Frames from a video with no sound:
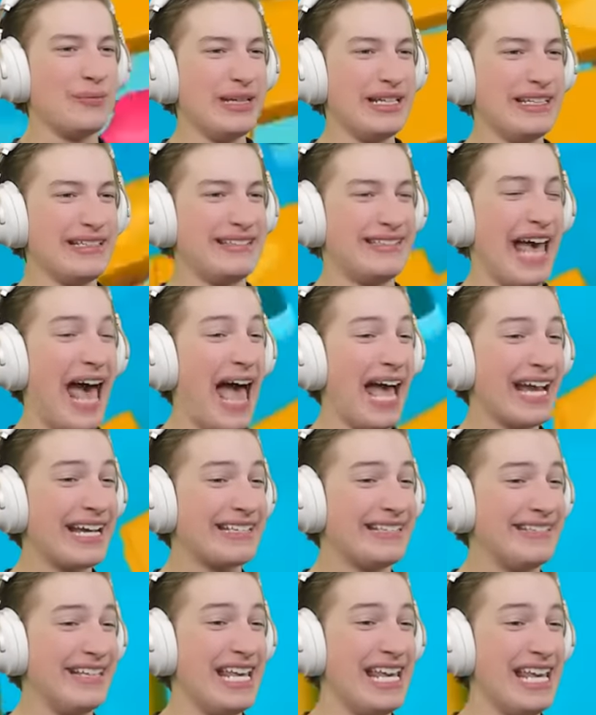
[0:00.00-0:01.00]
being
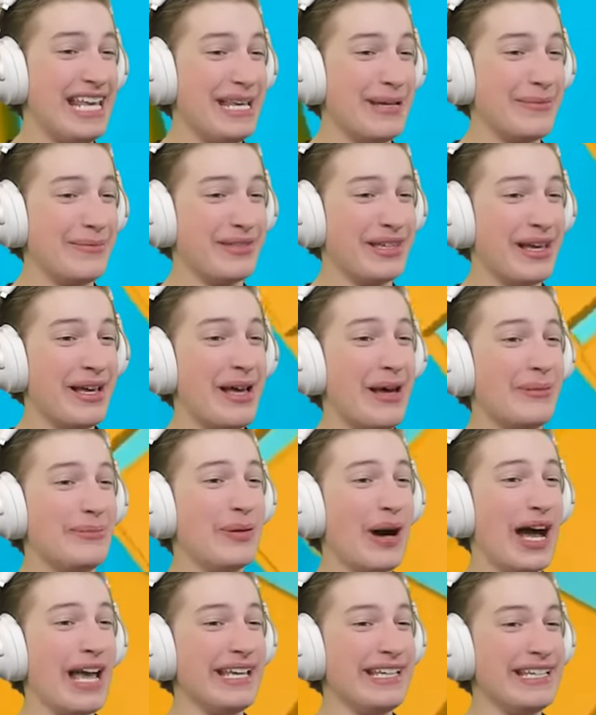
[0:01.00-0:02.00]
tag teamed
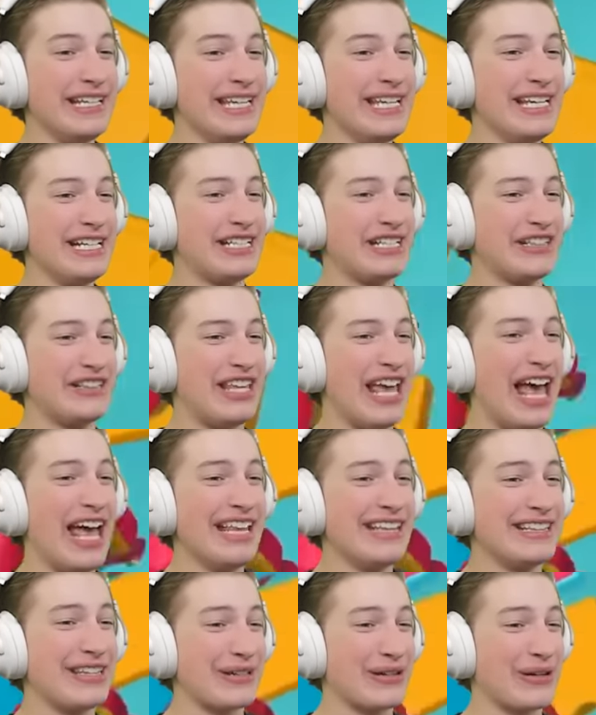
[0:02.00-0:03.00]
by each
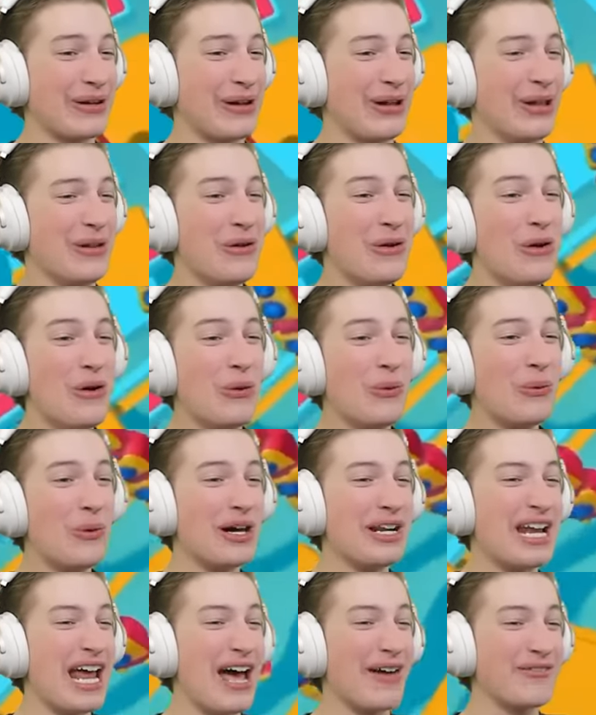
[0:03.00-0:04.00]
tentacle,
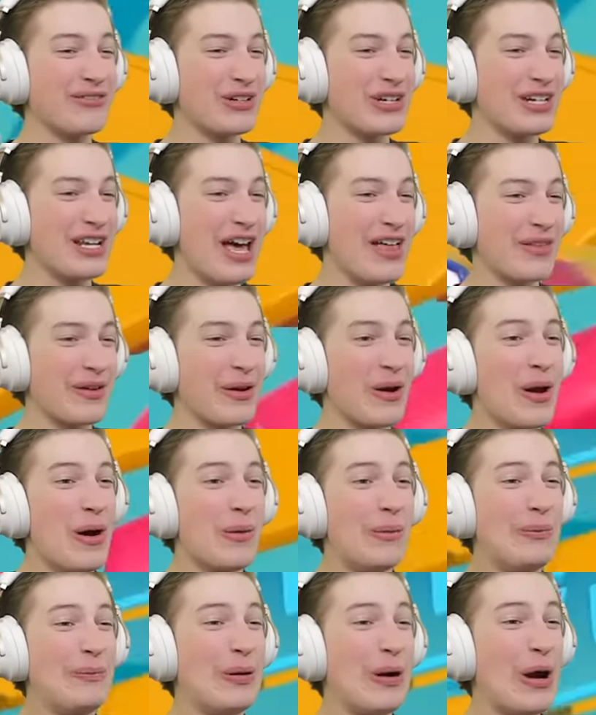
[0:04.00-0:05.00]
one after another,
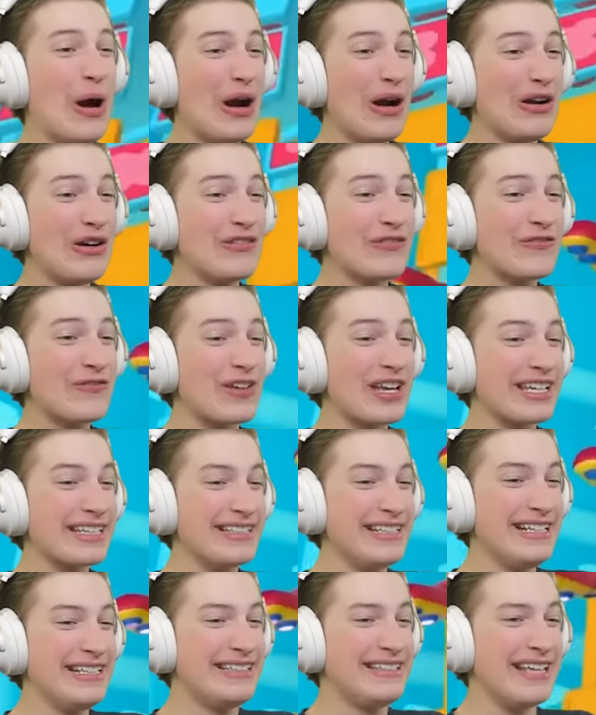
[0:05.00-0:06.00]

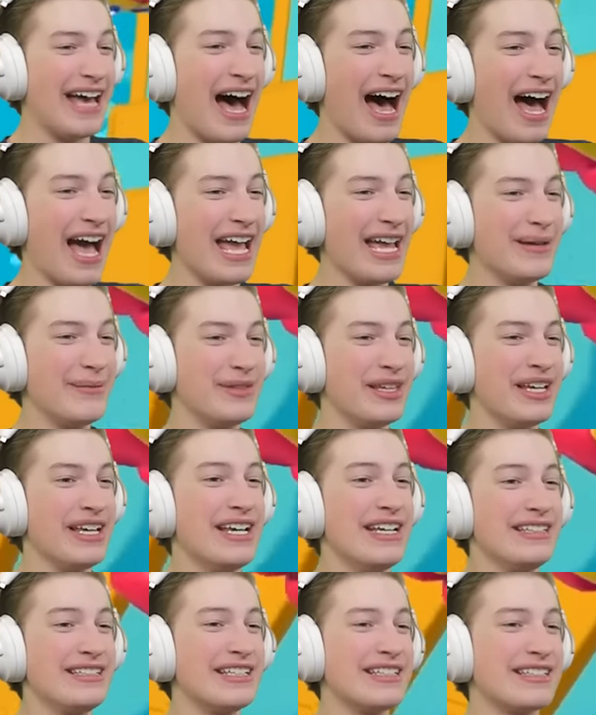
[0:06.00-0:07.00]
perfectly timed
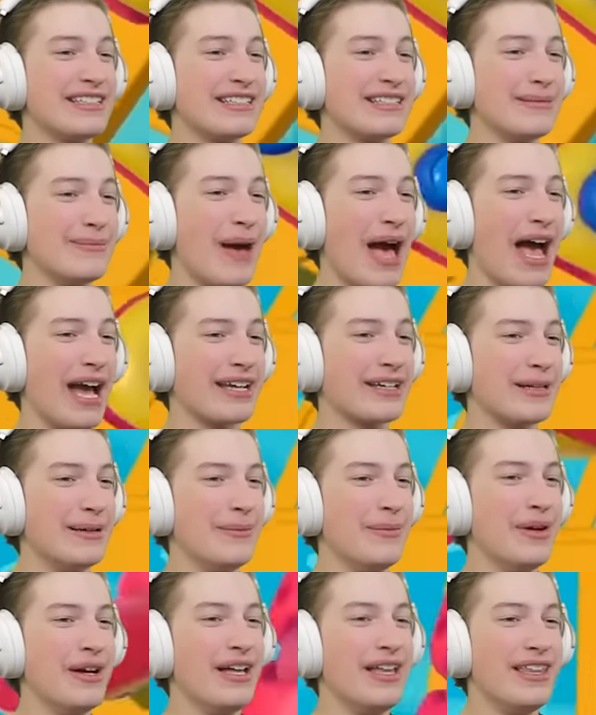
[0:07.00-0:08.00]
to smack
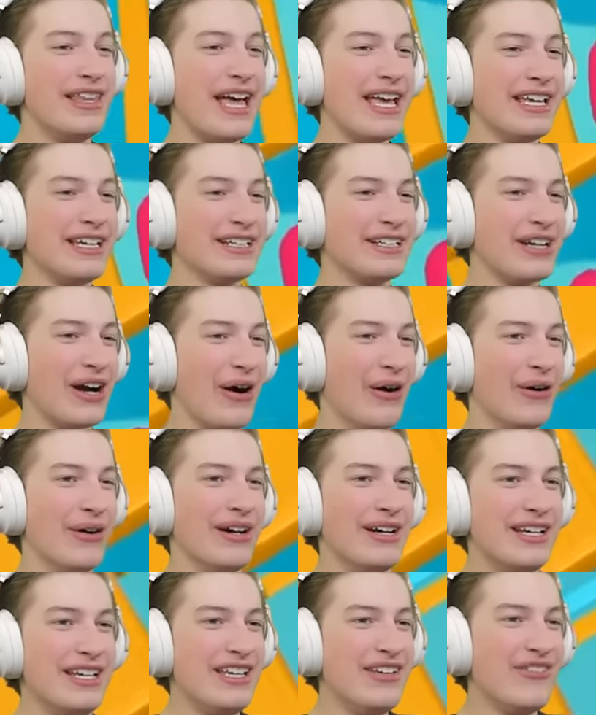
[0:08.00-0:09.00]
him. There you
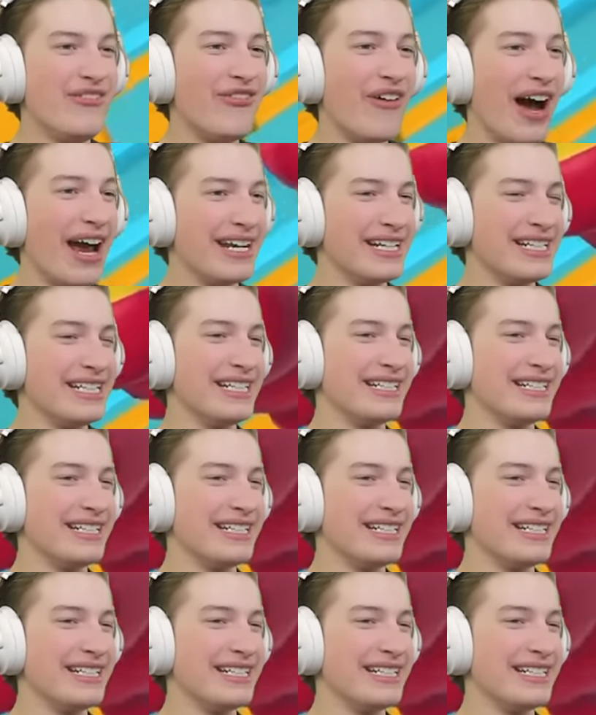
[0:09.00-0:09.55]
go. He finally